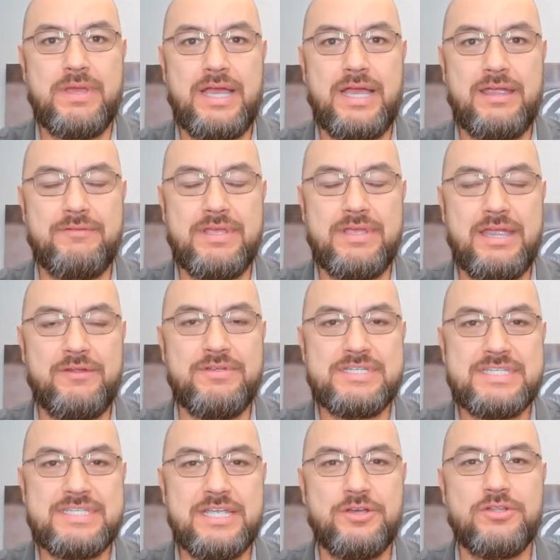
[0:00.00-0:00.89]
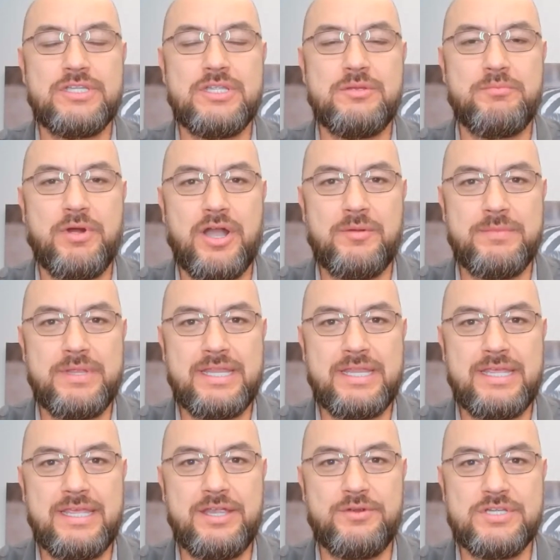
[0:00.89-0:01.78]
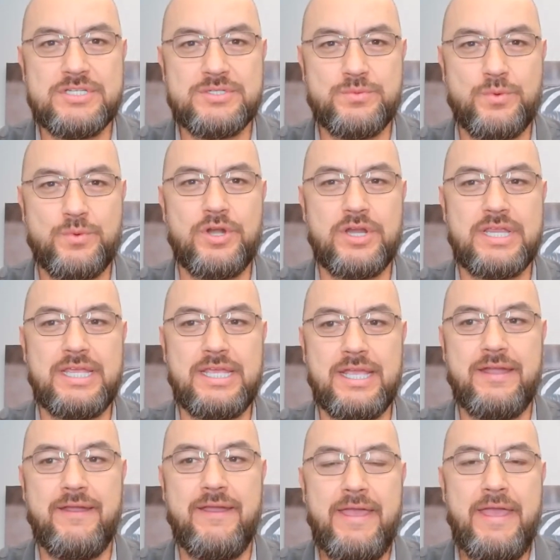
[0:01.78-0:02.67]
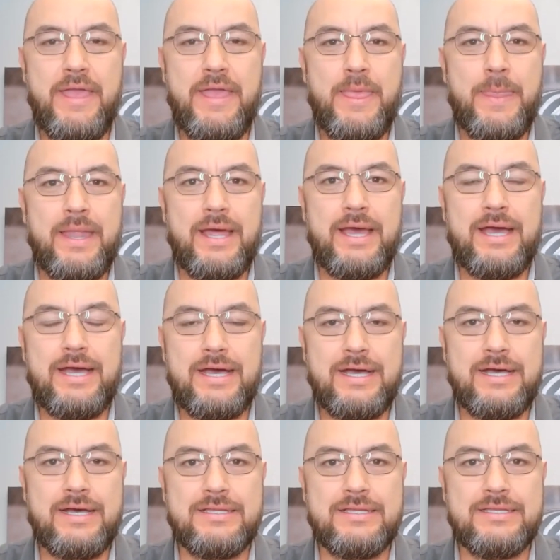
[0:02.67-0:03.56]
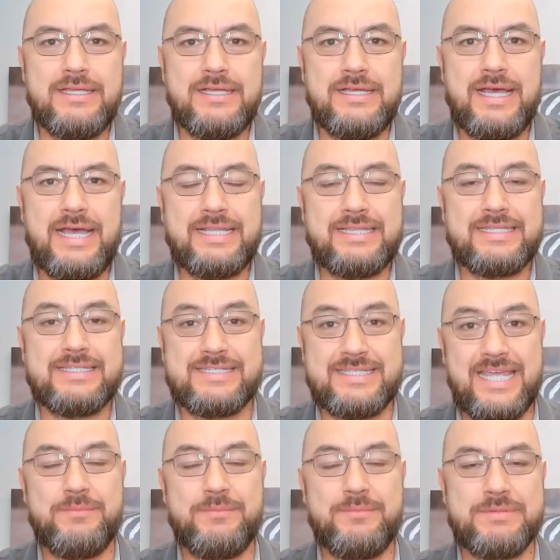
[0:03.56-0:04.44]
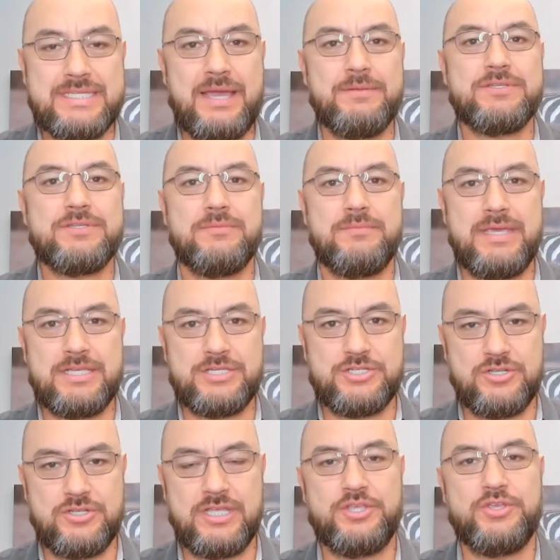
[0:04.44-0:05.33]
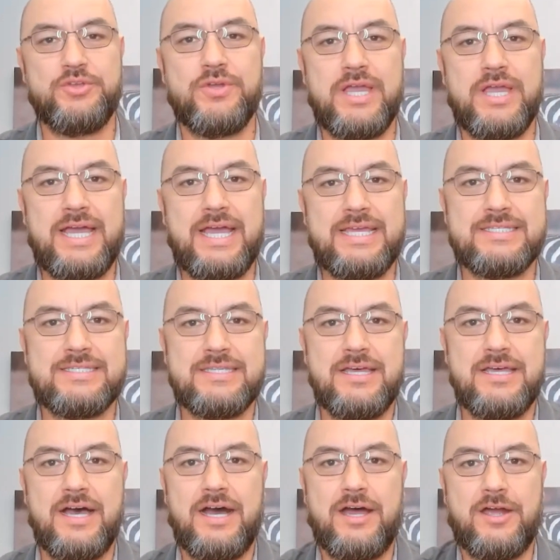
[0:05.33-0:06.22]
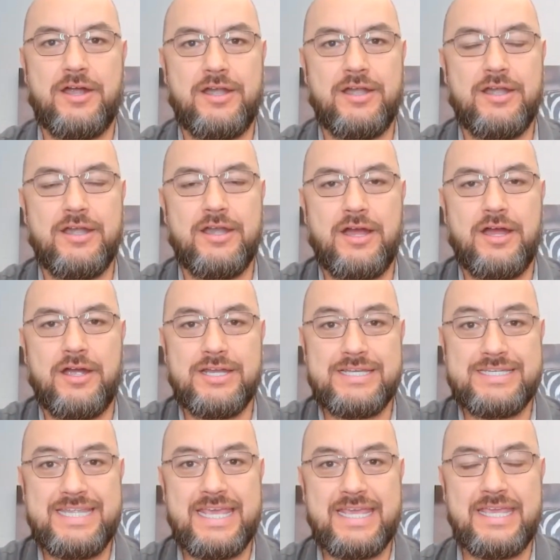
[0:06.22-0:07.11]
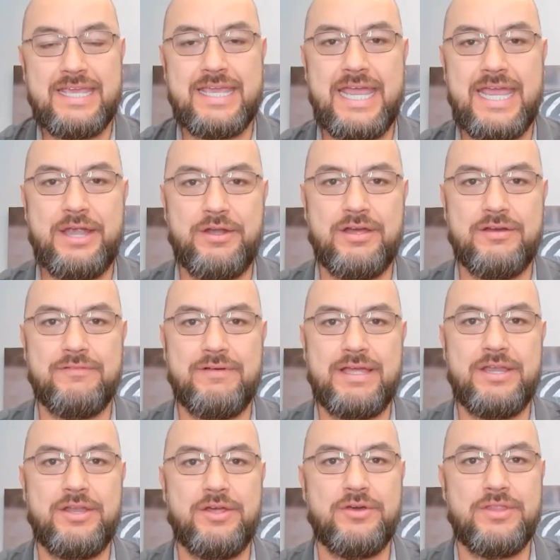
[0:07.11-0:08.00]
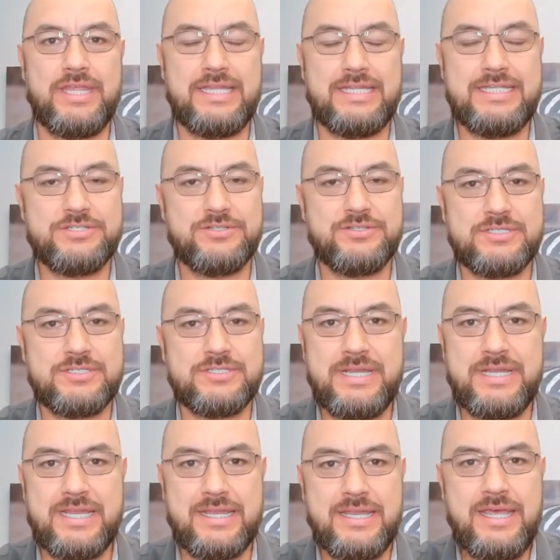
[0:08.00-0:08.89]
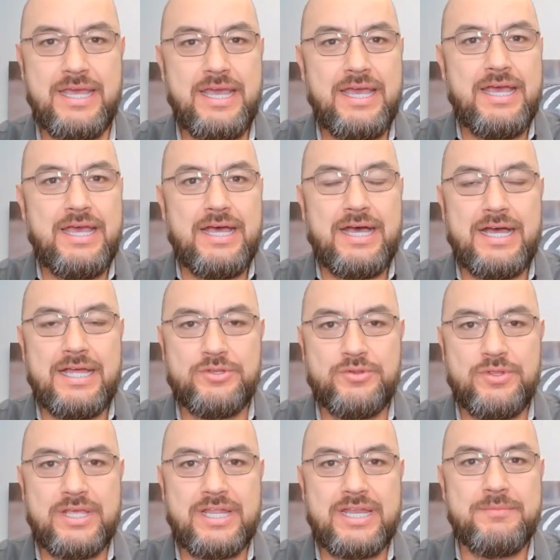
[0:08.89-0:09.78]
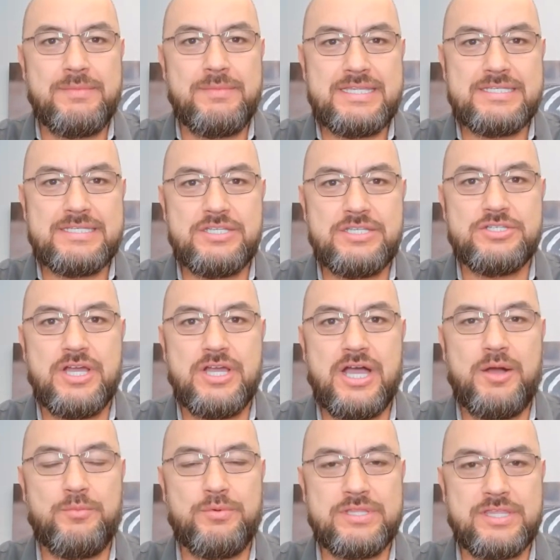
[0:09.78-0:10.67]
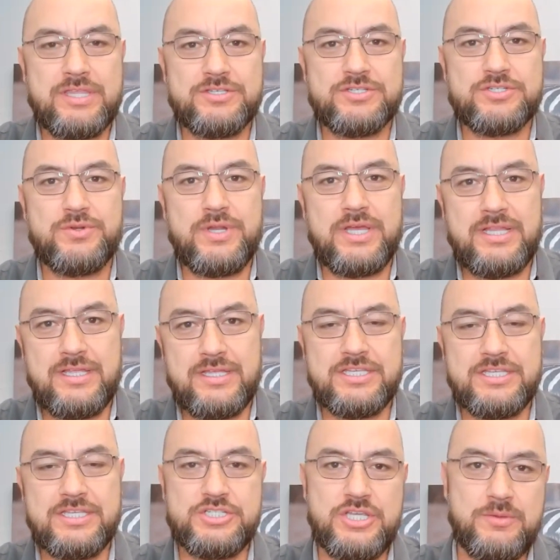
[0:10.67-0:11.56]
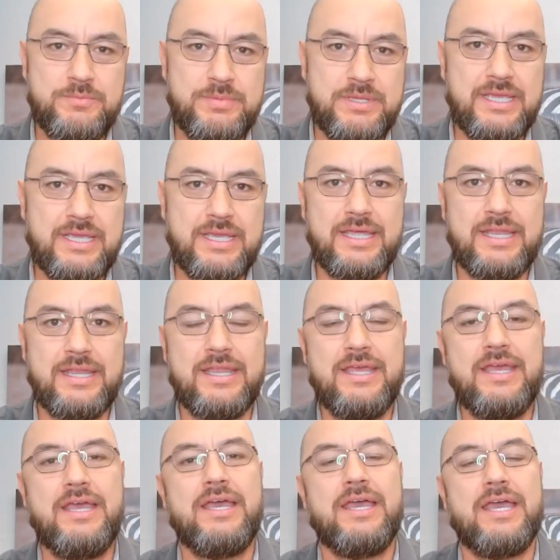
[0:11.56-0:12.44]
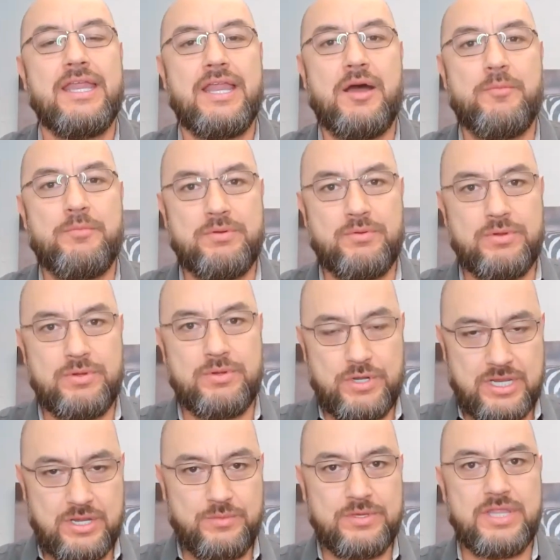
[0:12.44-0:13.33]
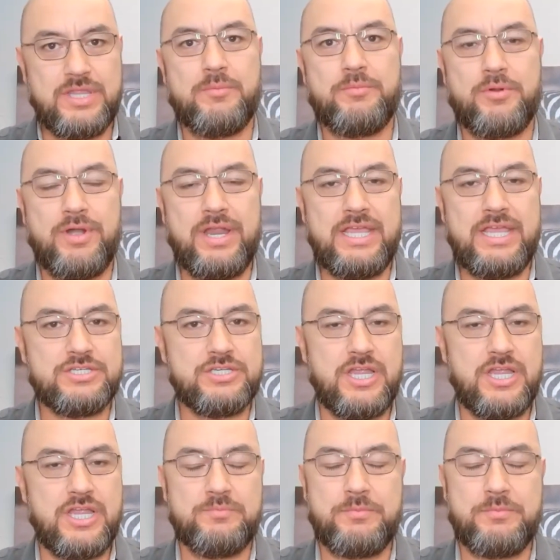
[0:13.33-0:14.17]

Every single department here is working at the same time to make sure that you guys are taken care of. I know that Leisel has been doing an amazing job with Australia and the shipping, and we're working with operations